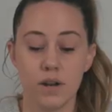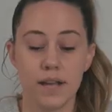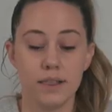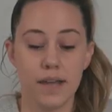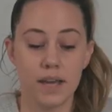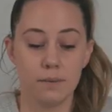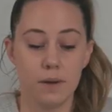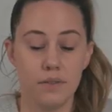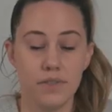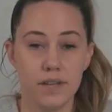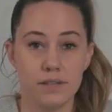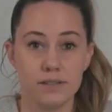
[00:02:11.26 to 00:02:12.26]
what I like about
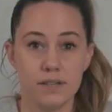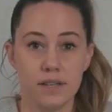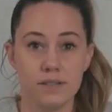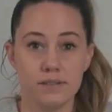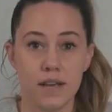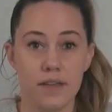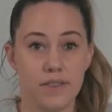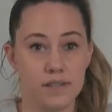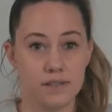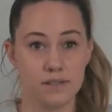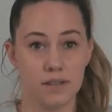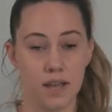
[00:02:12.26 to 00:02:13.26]
this is that
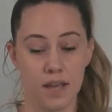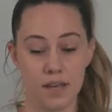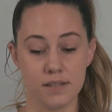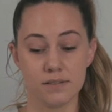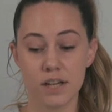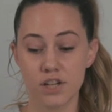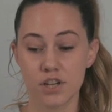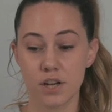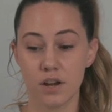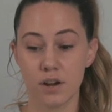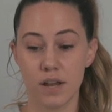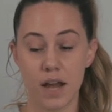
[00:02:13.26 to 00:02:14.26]
this is a
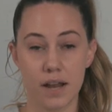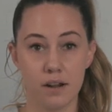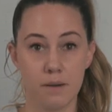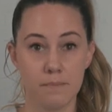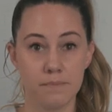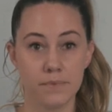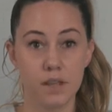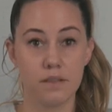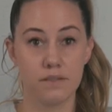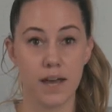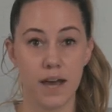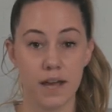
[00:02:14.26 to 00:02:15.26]
stationary item
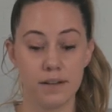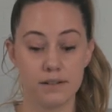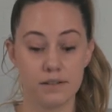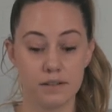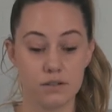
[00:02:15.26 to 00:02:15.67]
that